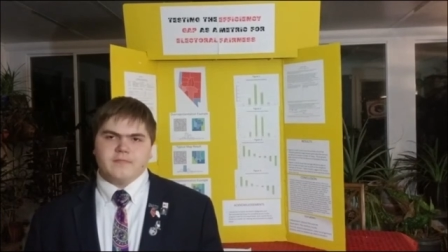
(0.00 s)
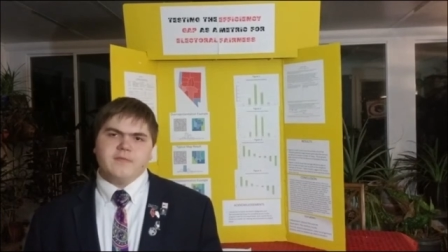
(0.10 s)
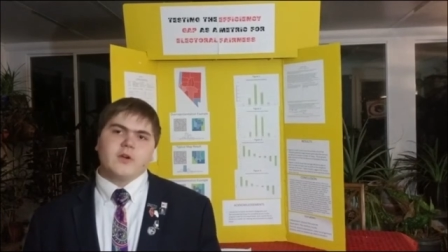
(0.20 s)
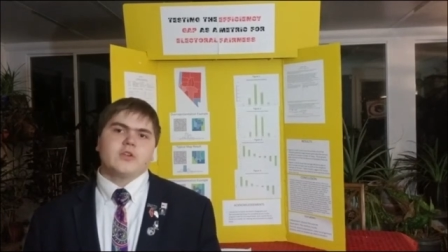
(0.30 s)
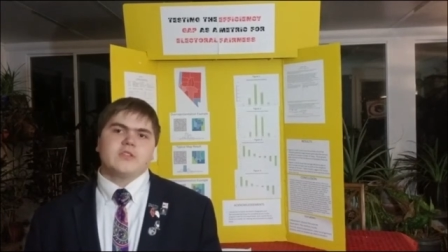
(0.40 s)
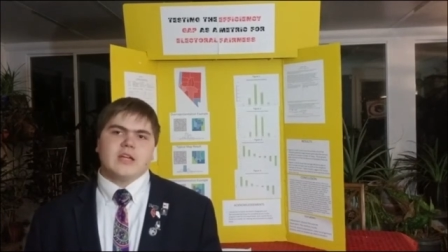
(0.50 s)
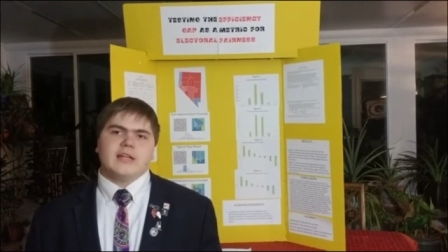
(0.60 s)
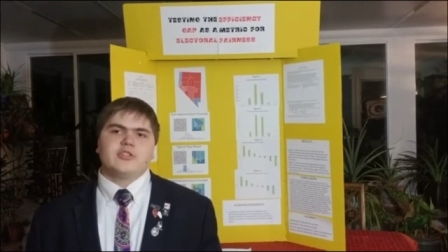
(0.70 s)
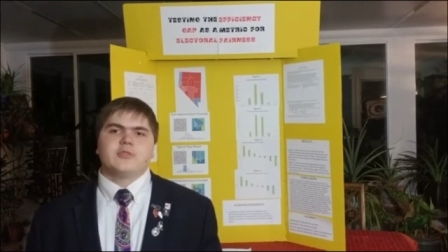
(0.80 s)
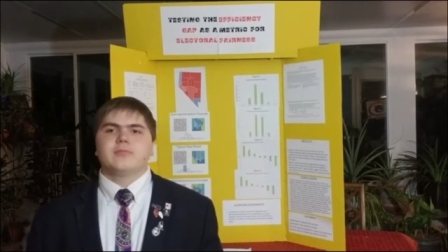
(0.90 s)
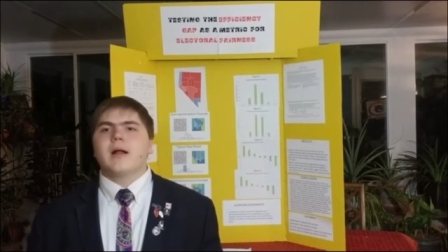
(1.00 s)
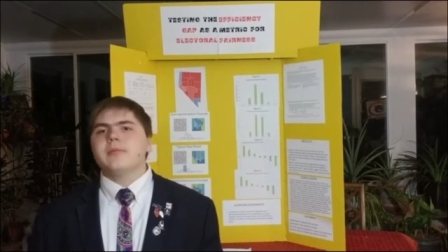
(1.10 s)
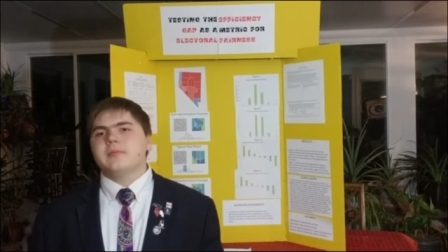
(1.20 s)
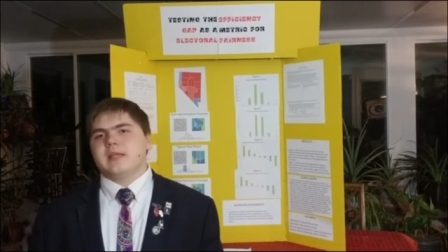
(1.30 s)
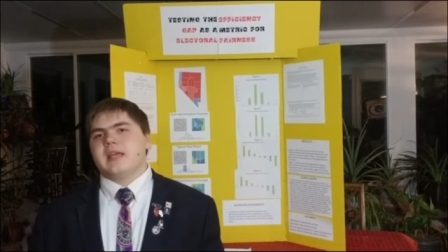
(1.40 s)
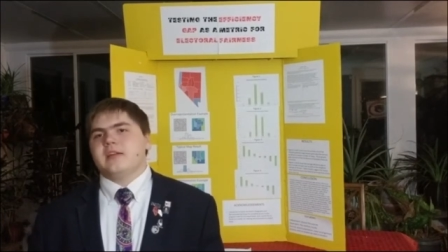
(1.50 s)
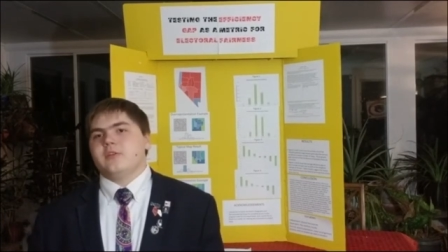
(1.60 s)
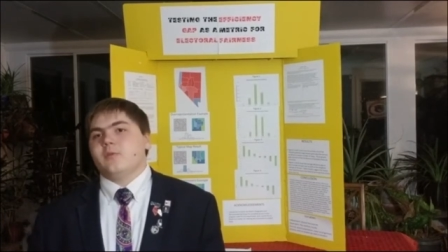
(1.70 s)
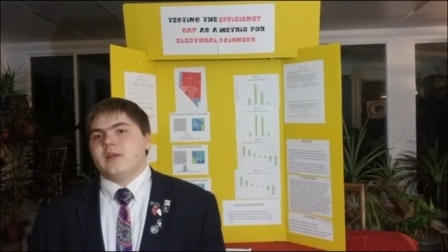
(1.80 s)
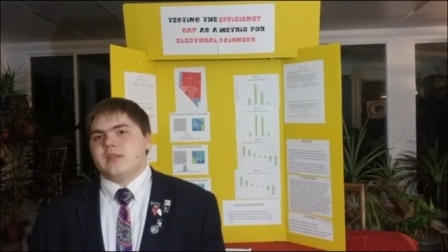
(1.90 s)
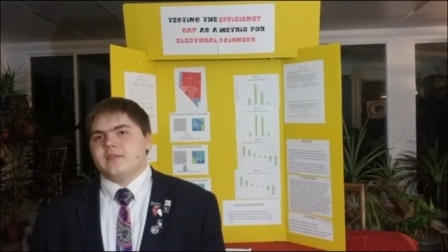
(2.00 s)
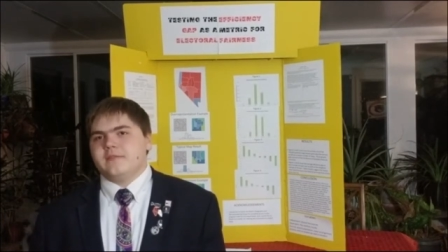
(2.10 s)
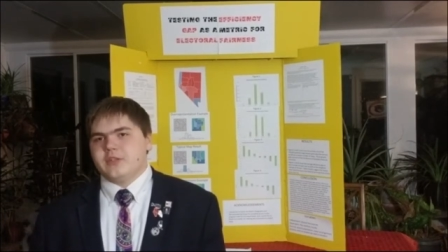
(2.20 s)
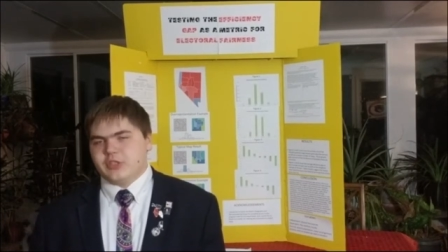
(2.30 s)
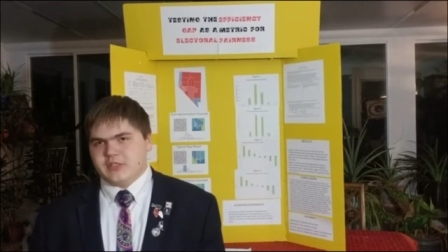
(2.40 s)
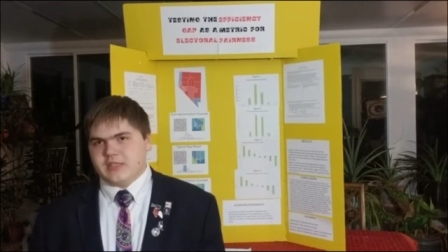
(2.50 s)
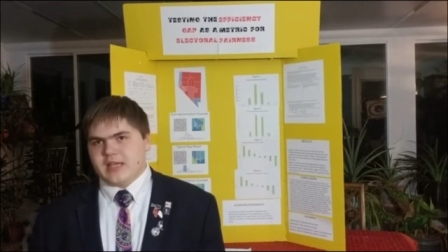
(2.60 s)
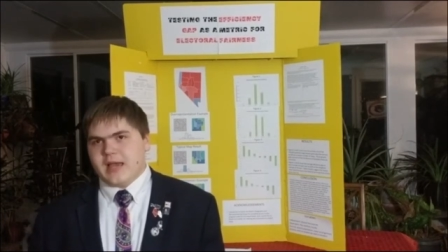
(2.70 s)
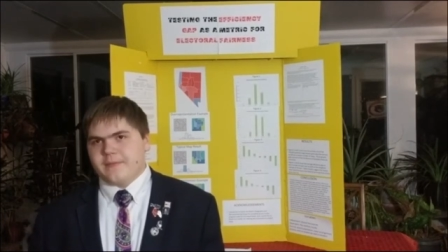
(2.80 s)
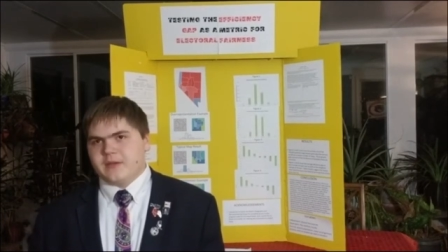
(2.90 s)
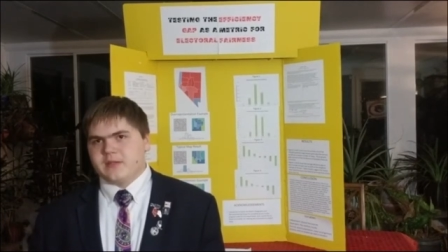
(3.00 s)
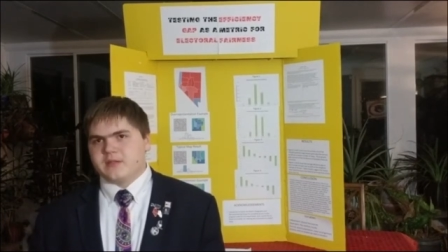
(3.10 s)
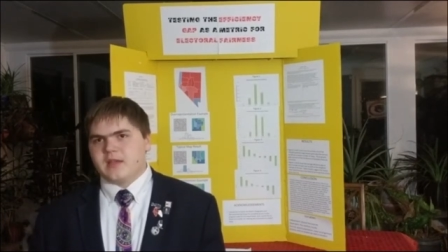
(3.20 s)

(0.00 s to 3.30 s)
First, I should probably get into what the efficiency gap is.